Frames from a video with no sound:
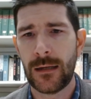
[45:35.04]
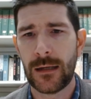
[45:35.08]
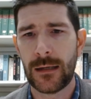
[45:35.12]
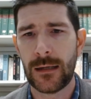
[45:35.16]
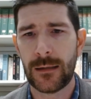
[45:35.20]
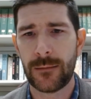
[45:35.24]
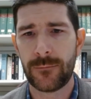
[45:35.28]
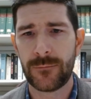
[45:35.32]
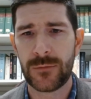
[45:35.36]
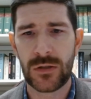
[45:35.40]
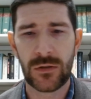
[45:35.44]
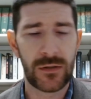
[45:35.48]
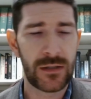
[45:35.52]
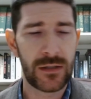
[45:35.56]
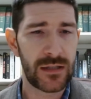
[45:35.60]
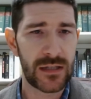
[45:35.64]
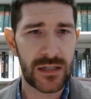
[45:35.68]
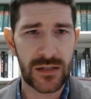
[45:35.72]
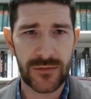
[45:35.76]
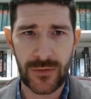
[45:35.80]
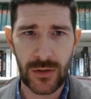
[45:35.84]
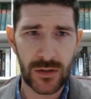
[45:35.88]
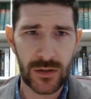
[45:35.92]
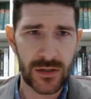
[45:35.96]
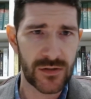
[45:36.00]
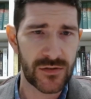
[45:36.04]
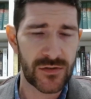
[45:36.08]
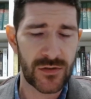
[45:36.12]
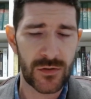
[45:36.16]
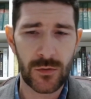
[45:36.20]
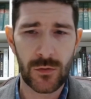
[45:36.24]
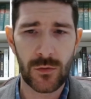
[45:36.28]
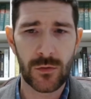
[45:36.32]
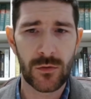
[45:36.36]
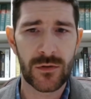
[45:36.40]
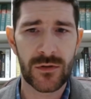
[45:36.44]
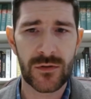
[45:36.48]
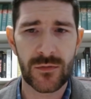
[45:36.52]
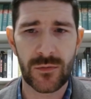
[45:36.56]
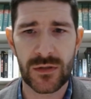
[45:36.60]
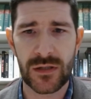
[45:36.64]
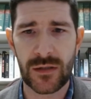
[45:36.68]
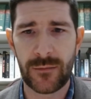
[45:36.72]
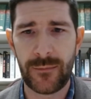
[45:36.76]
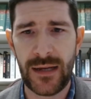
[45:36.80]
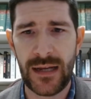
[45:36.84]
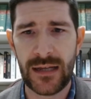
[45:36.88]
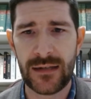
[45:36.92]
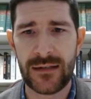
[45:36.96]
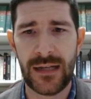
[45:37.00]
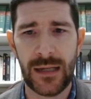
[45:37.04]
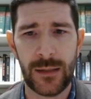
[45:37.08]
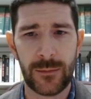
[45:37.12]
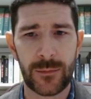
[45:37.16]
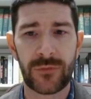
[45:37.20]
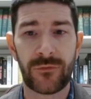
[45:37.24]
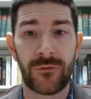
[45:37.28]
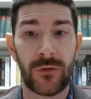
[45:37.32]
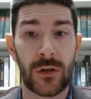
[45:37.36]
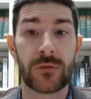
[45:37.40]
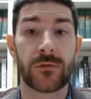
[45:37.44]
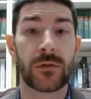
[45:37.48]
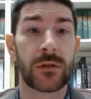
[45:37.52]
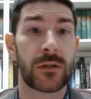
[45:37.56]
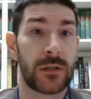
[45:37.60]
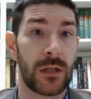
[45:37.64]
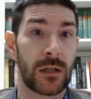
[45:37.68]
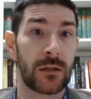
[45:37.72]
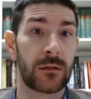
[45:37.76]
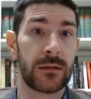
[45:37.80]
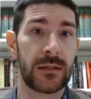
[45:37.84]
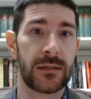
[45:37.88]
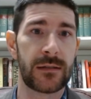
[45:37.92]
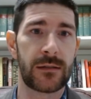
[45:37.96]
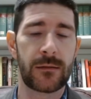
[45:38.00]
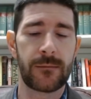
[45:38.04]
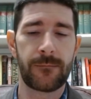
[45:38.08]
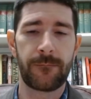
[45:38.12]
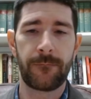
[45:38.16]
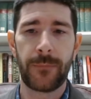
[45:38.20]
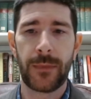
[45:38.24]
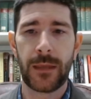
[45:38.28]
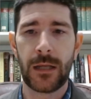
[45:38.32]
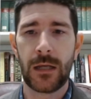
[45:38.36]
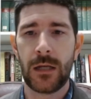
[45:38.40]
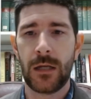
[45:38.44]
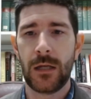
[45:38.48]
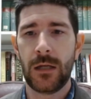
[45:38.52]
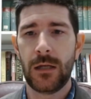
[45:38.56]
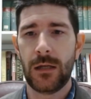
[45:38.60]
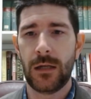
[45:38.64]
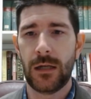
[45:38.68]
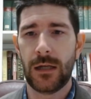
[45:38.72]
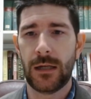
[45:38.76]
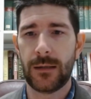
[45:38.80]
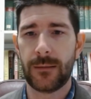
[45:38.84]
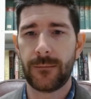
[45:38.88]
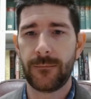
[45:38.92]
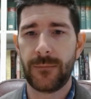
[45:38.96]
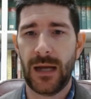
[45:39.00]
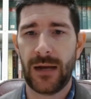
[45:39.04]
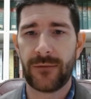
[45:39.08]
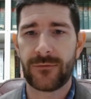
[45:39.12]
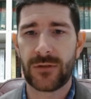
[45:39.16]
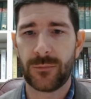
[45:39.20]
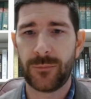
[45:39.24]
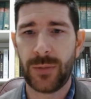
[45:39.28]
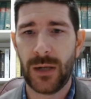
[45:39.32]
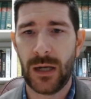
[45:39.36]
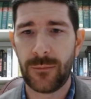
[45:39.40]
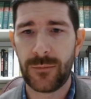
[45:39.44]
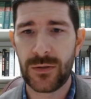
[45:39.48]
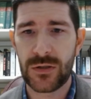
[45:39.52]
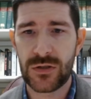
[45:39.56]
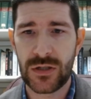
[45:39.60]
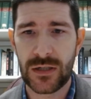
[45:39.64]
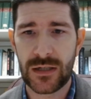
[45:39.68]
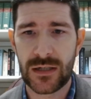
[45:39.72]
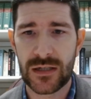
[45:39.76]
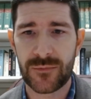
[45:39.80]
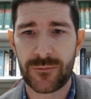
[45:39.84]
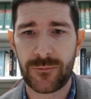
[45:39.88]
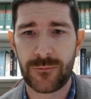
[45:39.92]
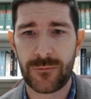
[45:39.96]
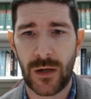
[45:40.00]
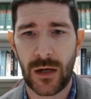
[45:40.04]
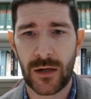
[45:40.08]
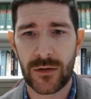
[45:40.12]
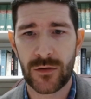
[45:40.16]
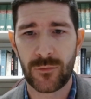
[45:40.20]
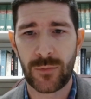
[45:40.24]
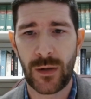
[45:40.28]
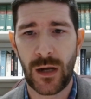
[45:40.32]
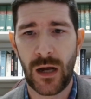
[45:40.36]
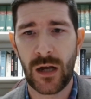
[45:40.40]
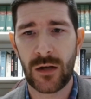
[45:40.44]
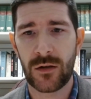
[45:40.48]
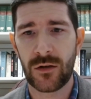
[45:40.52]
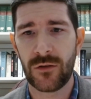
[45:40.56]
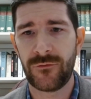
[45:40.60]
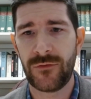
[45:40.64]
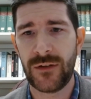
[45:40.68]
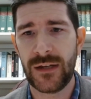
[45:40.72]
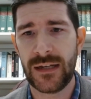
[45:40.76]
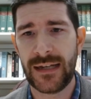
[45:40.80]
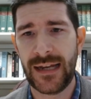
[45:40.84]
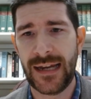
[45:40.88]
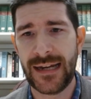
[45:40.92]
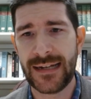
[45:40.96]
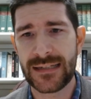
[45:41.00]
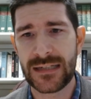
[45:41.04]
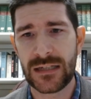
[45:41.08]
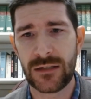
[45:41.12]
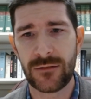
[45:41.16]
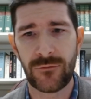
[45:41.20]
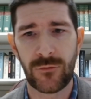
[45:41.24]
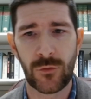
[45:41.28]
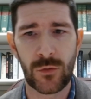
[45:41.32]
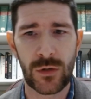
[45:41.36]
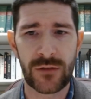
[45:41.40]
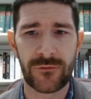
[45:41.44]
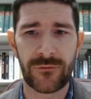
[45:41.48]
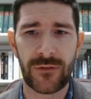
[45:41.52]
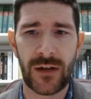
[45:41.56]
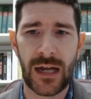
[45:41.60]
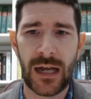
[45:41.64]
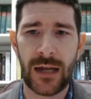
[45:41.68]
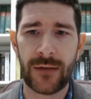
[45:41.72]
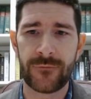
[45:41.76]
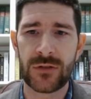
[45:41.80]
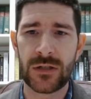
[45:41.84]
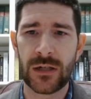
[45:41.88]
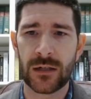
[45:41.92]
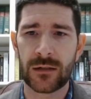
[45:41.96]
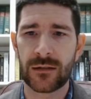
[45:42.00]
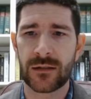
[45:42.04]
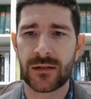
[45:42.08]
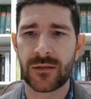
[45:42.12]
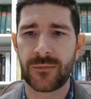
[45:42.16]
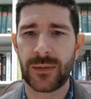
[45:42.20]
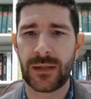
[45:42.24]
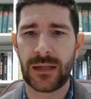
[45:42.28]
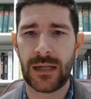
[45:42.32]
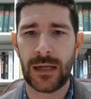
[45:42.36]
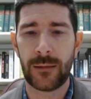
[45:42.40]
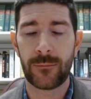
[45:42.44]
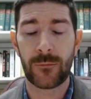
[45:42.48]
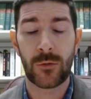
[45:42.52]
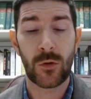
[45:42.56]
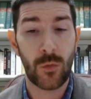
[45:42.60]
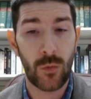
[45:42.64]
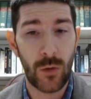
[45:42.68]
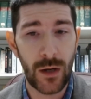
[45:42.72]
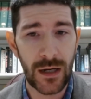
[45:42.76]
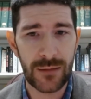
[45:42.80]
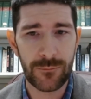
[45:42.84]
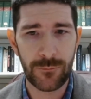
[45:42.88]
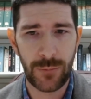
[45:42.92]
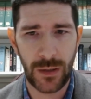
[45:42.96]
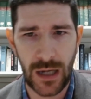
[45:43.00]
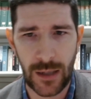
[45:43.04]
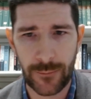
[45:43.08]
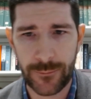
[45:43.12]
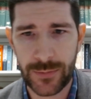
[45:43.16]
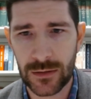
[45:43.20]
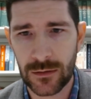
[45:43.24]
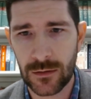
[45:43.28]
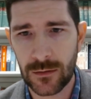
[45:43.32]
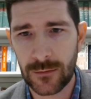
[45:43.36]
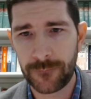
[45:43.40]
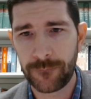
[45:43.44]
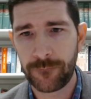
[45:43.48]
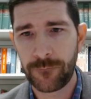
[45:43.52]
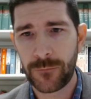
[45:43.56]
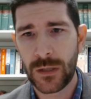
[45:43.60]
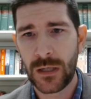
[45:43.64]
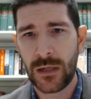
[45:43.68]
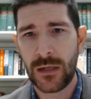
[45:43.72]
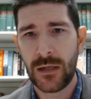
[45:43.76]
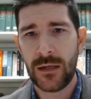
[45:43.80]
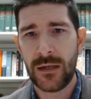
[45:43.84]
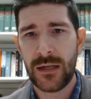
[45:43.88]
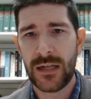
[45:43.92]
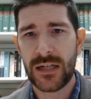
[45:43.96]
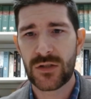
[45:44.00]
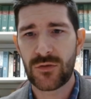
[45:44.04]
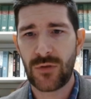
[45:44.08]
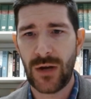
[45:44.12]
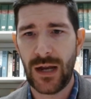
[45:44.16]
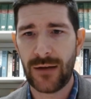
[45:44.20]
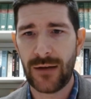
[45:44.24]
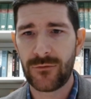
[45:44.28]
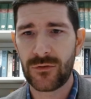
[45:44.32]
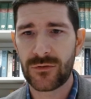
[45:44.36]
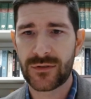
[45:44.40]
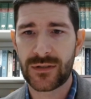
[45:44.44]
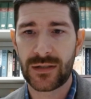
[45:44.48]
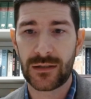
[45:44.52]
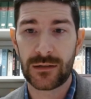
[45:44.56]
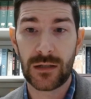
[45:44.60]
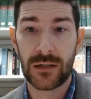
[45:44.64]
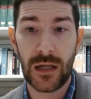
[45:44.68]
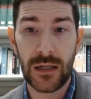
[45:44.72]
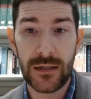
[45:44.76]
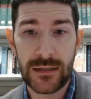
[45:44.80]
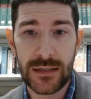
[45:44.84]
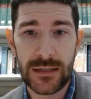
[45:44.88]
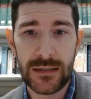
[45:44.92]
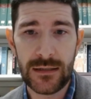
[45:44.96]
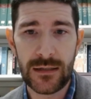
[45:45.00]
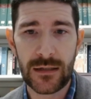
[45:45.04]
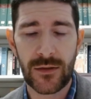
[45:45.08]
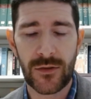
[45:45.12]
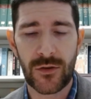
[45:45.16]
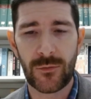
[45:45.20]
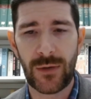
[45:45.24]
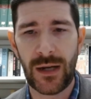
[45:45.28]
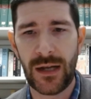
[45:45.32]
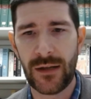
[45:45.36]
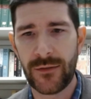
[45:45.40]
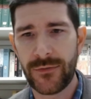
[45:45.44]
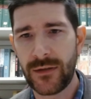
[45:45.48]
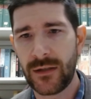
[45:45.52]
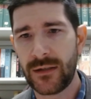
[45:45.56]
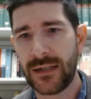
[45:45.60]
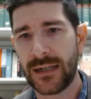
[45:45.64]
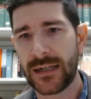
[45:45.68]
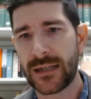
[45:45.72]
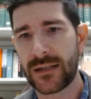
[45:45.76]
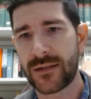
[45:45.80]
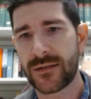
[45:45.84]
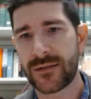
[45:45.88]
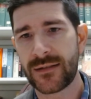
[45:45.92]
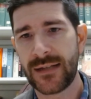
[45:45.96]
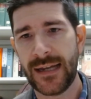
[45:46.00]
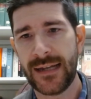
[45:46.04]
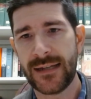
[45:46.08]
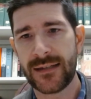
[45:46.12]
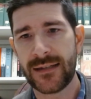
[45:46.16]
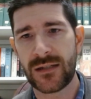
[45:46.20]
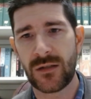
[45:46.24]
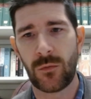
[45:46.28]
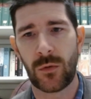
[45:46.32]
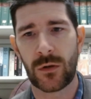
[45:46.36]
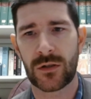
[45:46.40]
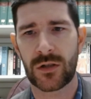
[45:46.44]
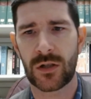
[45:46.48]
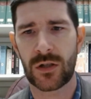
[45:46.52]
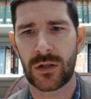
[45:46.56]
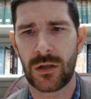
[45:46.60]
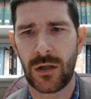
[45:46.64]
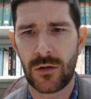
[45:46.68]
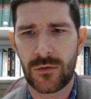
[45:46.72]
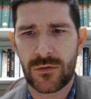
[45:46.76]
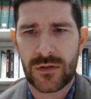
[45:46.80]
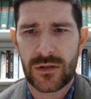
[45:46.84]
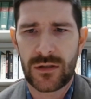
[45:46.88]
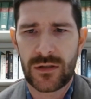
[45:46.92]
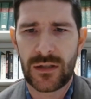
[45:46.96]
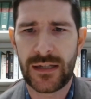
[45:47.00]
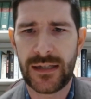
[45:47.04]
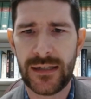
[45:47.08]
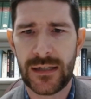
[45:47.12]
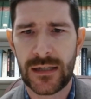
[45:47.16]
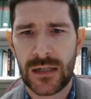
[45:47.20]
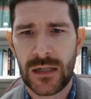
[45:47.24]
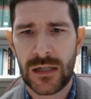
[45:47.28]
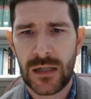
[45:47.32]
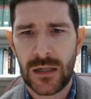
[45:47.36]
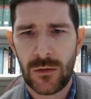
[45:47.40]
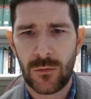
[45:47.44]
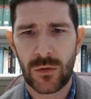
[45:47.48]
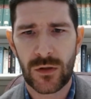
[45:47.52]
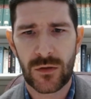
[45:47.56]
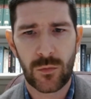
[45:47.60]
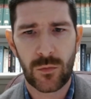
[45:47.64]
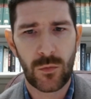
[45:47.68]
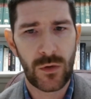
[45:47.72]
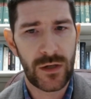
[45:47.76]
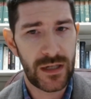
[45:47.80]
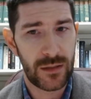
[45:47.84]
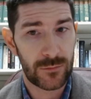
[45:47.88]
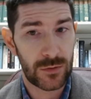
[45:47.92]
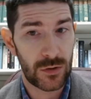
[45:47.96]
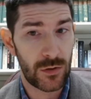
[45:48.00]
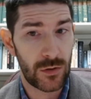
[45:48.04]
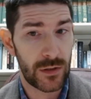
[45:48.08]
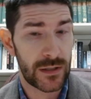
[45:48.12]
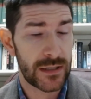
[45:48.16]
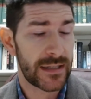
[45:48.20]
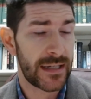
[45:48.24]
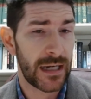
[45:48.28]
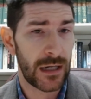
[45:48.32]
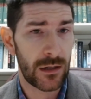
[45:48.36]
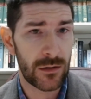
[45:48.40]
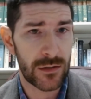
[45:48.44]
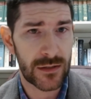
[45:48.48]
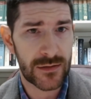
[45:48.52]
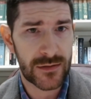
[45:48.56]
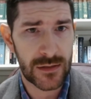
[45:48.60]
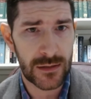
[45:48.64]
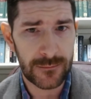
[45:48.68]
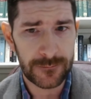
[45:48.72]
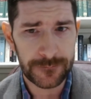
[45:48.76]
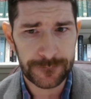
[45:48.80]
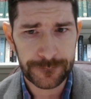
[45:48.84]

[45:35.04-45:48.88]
during these various tours was a man named Frederick Douglass. After publishing his autobiography in 1845, Douglass became quite popular. He traveled to London, and throughout the United States he worked closely with William Lloyd Garrison.